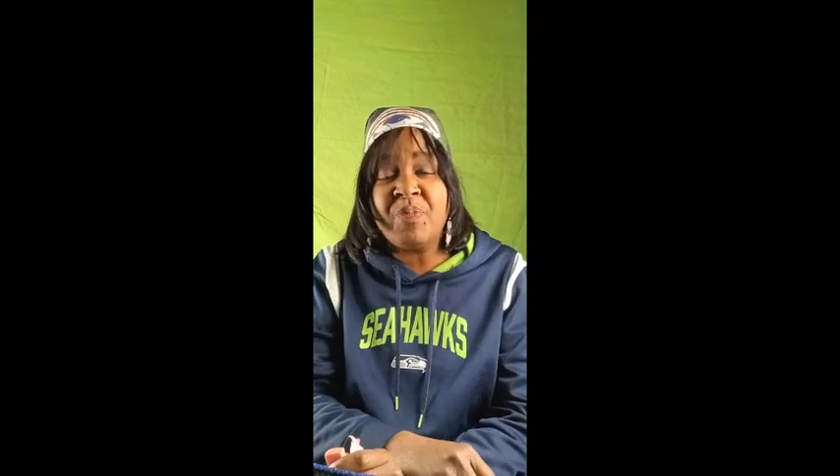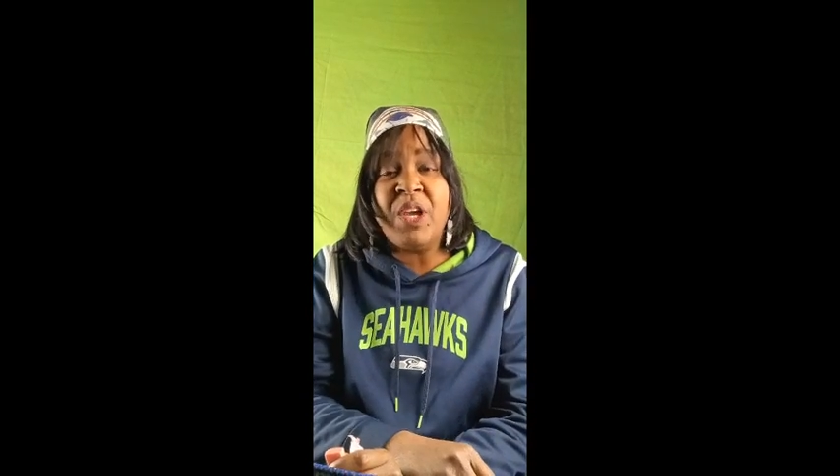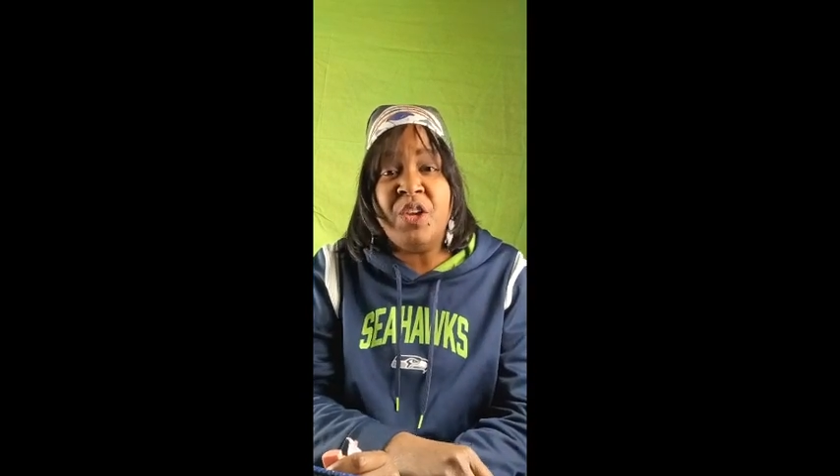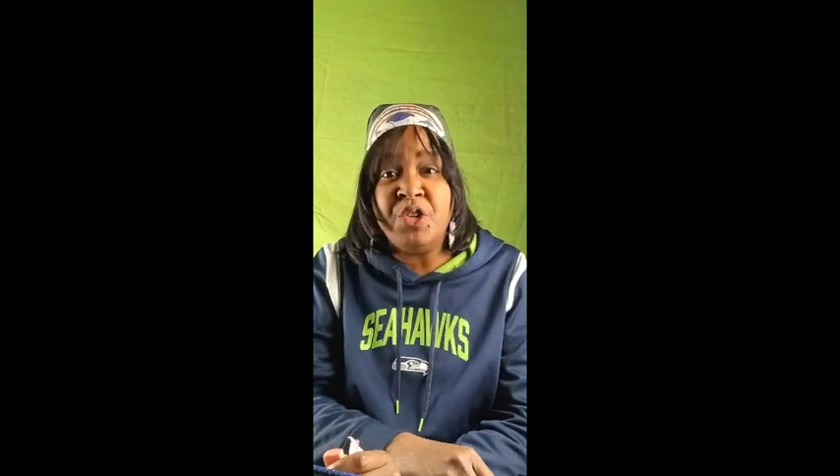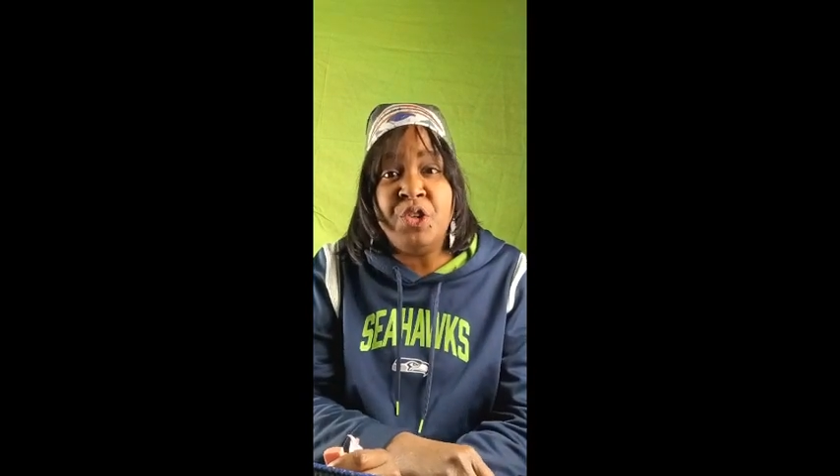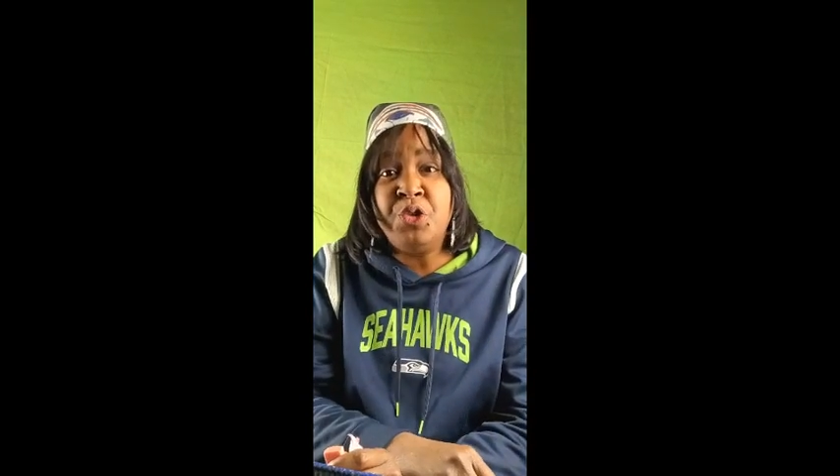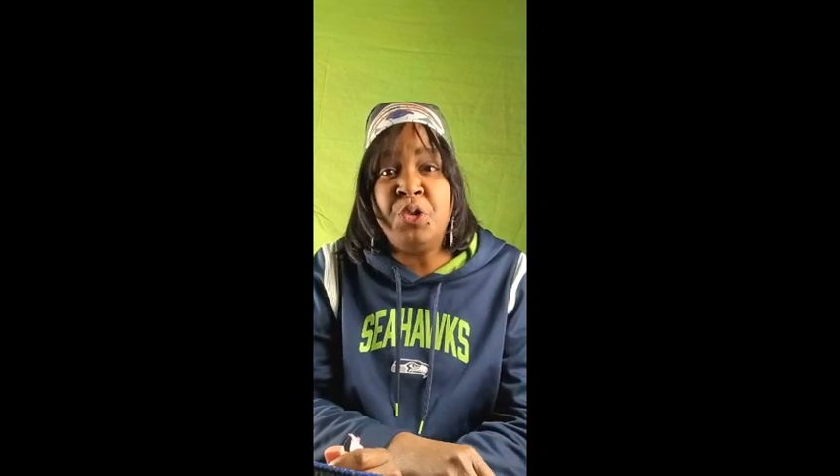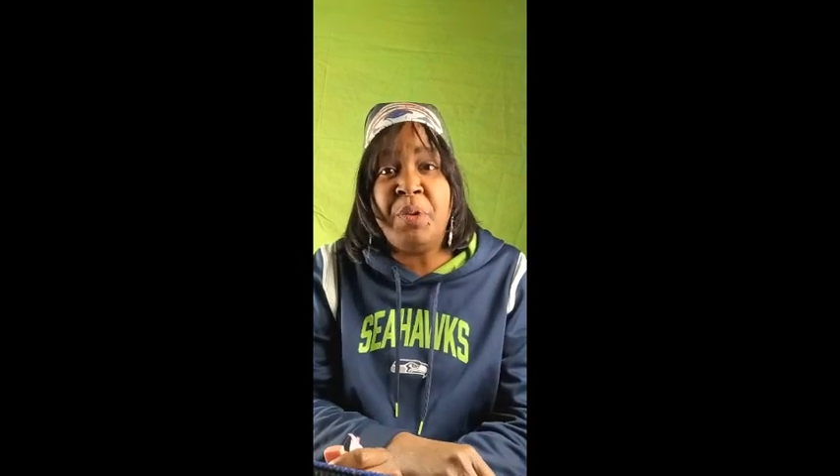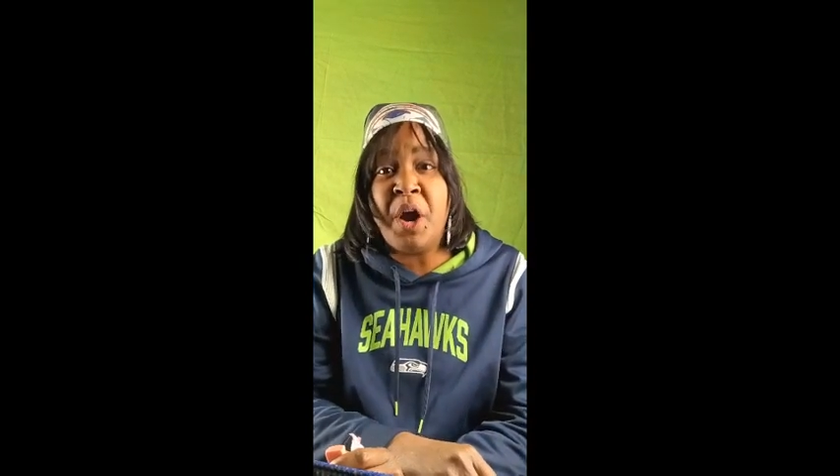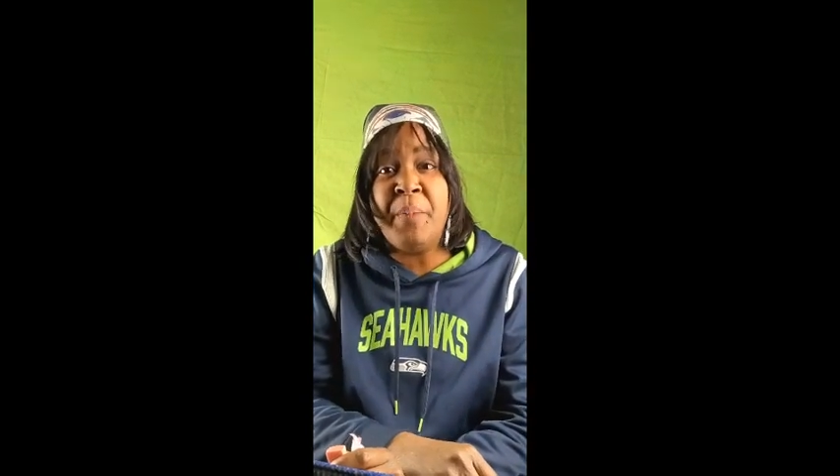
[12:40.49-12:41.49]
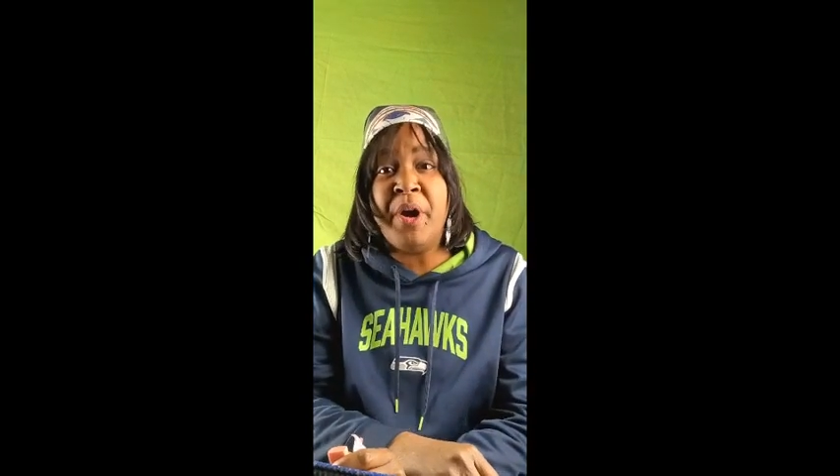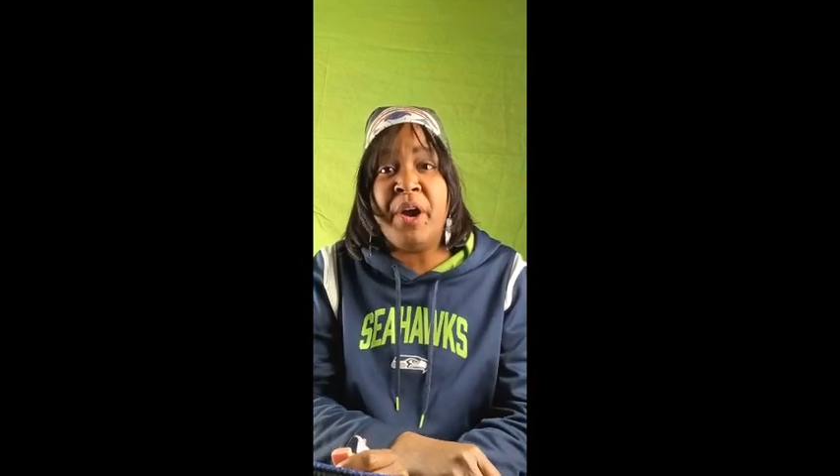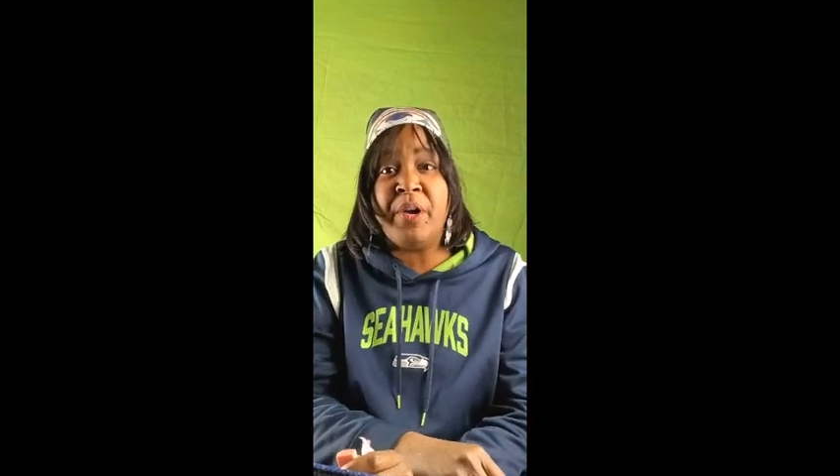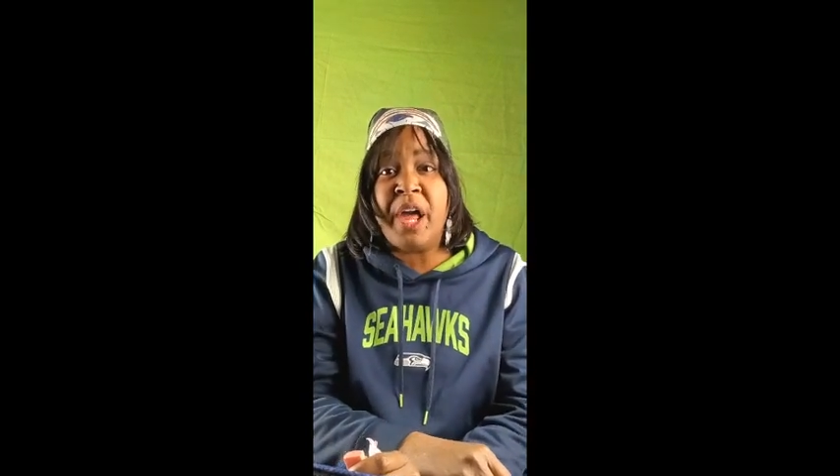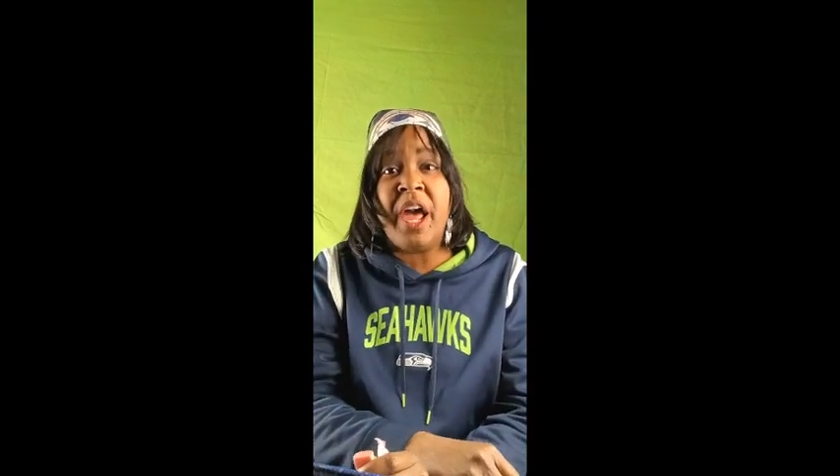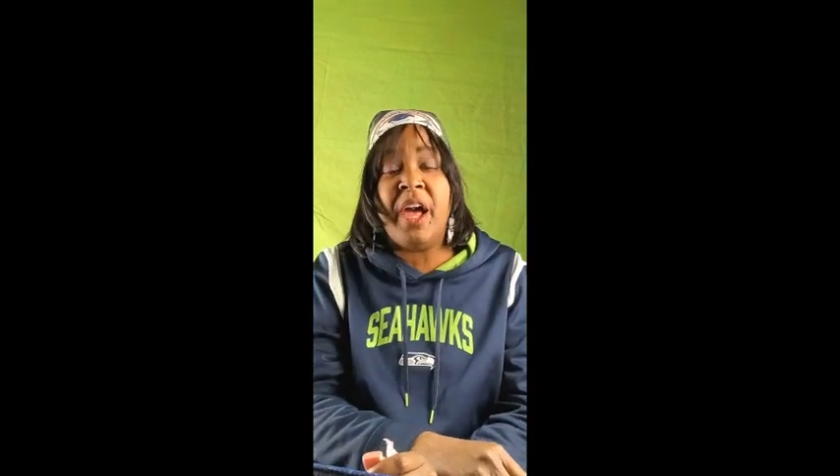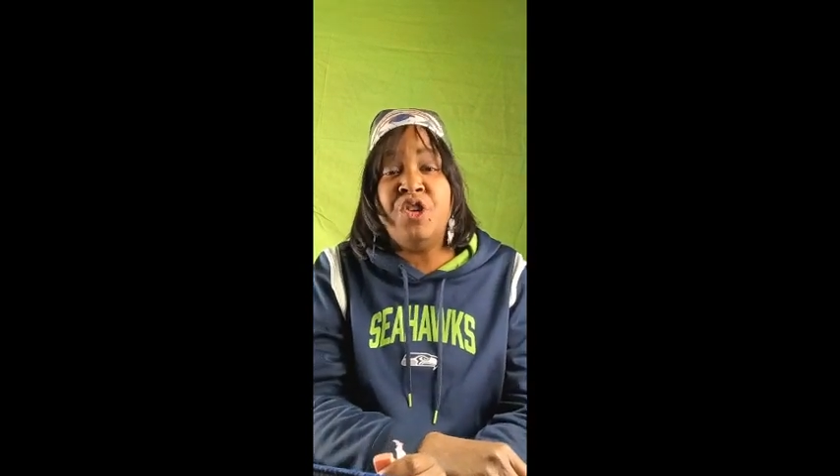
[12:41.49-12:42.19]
it's a YouTube error, a